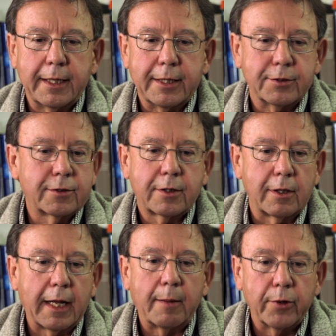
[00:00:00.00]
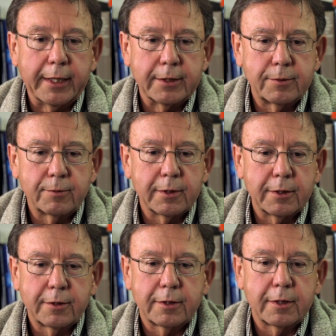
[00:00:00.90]
has collaborated
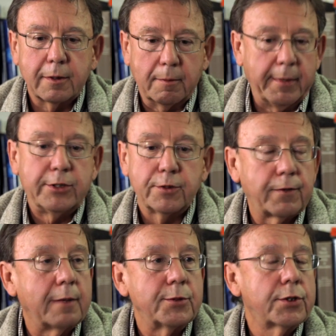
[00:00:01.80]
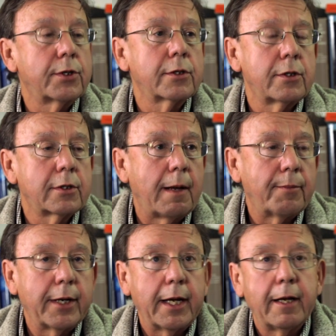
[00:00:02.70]
with a major pharmaceutical
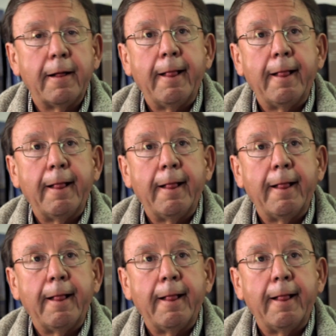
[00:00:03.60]
company,